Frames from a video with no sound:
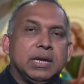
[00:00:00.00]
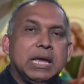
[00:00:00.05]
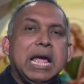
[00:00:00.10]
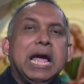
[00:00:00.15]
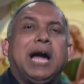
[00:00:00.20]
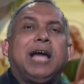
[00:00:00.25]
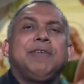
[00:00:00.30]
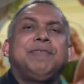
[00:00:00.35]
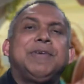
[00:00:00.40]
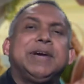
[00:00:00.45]

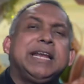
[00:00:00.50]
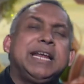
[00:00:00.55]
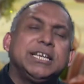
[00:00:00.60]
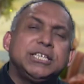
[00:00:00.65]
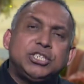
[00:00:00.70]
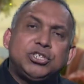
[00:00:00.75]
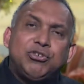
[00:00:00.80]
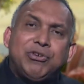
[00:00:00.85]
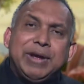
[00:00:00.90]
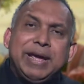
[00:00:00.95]
I find a
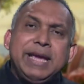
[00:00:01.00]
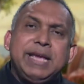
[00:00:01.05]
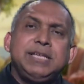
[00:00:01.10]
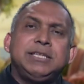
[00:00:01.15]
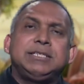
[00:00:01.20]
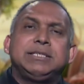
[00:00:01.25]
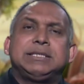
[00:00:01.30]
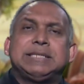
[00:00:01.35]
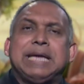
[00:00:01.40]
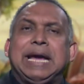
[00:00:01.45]
strange
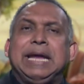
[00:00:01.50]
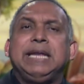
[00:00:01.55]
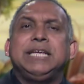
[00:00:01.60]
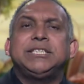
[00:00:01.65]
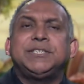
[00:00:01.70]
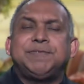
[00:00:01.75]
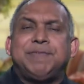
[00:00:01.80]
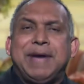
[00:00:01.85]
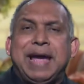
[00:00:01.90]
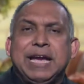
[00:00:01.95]

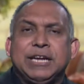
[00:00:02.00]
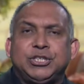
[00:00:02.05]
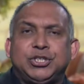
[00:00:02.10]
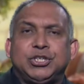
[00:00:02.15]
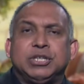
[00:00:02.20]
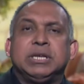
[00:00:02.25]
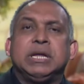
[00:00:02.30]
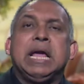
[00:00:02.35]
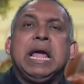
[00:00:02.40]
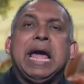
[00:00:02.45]

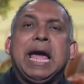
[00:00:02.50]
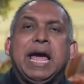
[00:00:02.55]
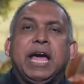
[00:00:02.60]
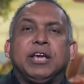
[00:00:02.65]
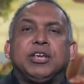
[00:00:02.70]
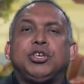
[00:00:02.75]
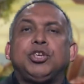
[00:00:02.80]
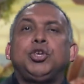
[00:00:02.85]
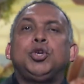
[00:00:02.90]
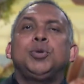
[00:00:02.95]
satisfaction
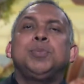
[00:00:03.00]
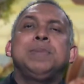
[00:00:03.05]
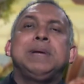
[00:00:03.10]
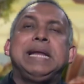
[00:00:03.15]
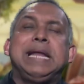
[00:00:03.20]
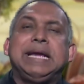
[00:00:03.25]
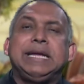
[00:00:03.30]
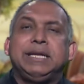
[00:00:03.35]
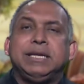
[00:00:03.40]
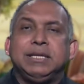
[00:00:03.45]

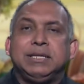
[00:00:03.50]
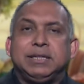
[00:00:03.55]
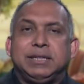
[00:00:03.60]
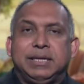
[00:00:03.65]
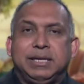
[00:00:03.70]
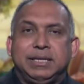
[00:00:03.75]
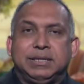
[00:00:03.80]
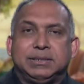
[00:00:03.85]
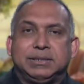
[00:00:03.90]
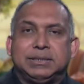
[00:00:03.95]
accumulating
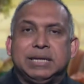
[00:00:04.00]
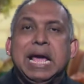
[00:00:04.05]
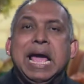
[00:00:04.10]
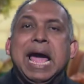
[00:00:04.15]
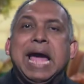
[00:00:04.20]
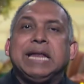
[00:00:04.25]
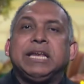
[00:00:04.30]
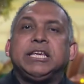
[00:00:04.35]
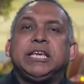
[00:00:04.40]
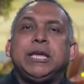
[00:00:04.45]
things
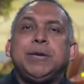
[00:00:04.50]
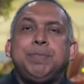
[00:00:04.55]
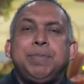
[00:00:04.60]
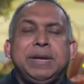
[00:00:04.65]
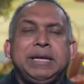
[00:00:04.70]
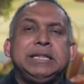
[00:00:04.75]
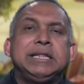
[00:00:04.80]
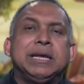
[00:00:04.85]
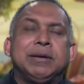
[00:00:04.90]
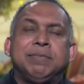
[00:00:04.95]
and
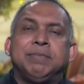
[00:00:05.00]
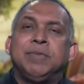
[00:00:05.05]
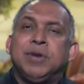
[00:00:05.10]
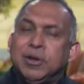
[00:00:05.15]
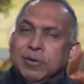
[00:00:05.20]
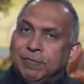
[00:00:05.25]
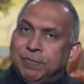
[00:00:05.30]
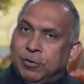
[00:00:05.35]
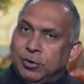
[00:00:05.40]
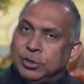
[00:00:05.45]
keeping them
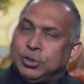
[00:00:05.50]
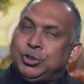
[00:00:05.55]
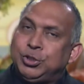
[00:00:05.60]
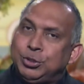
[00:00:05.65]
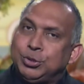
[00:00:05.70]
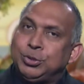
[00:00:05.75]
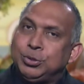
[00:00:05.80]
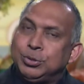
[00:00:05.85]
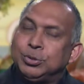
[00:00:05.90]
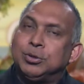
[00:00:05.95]
for
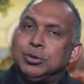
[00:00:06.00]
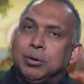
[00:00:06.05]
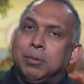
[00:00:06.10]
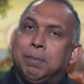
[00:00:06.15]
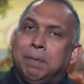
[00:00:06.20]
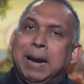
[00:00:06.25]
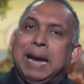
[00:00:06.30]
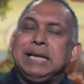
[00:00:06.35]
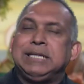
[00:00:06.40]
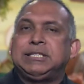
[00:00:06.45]
to
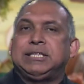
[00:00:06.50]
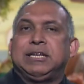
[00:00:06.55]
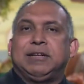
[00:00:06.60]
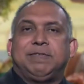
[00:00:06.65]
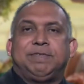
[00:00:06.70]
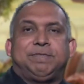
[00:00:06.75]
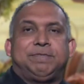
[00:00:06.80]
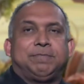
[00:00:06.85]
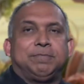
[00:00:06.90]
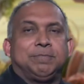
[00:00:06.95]

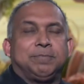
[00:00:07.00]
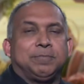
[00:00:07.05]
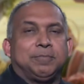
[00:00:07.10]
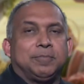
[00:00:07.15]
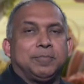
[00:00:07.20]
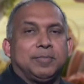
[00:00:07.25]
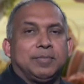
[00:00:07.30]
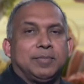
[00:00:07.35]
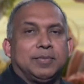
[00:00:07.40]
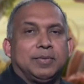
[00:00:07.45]
myself.
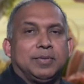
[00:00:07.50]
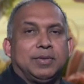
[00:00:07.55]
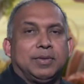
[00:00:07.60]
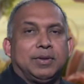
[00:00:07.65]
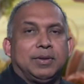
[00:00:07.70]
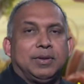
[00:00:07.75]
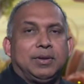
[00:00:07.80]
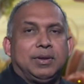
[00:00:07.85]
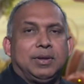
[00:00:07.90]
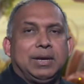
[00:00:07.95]

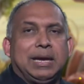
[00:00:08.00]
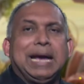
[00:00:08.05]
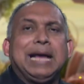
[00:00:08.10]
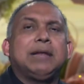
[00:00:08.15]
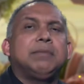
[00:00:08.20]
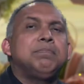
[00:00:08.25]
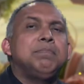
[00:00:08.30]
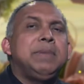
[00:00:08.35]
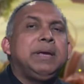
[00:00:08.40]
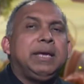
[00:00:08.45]

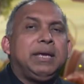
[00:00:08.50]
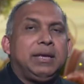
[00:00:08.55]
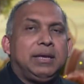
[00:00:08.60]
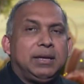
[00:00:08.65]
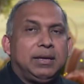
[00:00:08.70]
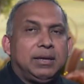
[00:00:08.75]
Help me.